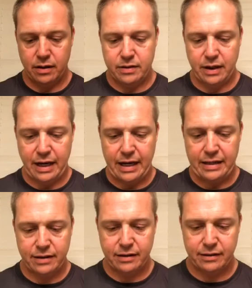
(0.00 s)
Tonight,
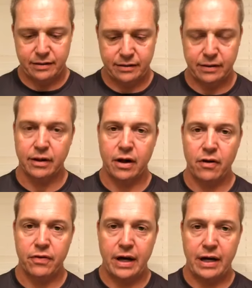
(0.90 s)
the
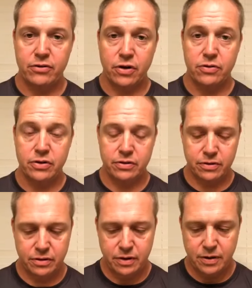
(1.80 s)
Coffee Trojans
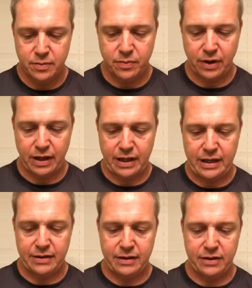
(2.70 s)

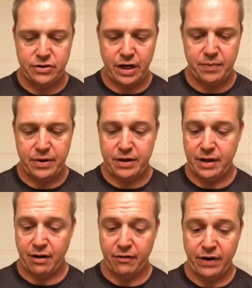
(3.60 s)
played the
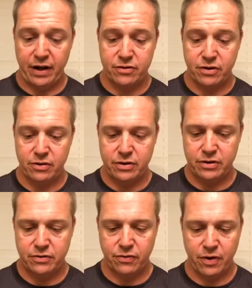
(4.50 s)
Taravella
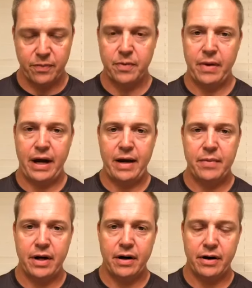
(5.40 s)
Trojans from the
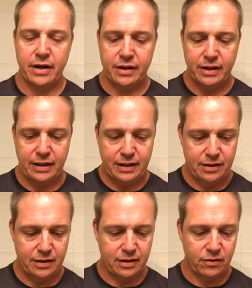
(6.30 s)
Miami area
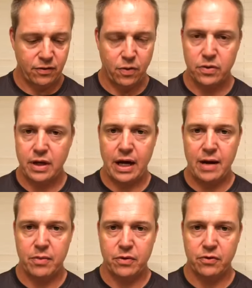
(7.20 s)
in the fourth
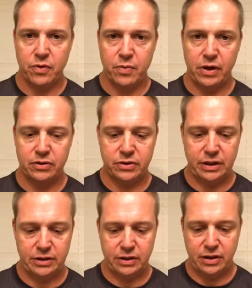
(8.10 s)
game of the football
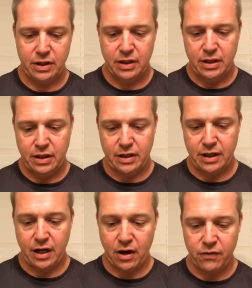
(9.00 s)
season. The
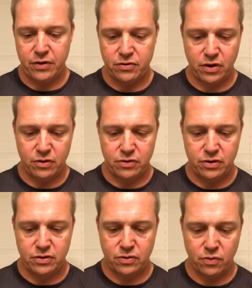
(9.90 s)
Coffee
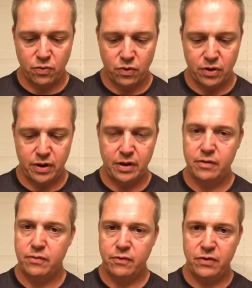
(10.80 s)
Trojans
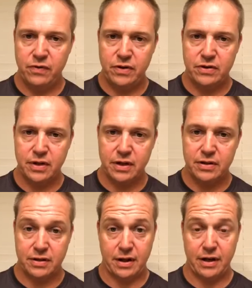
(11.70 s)
won
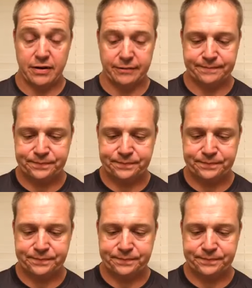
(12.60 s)
56-0.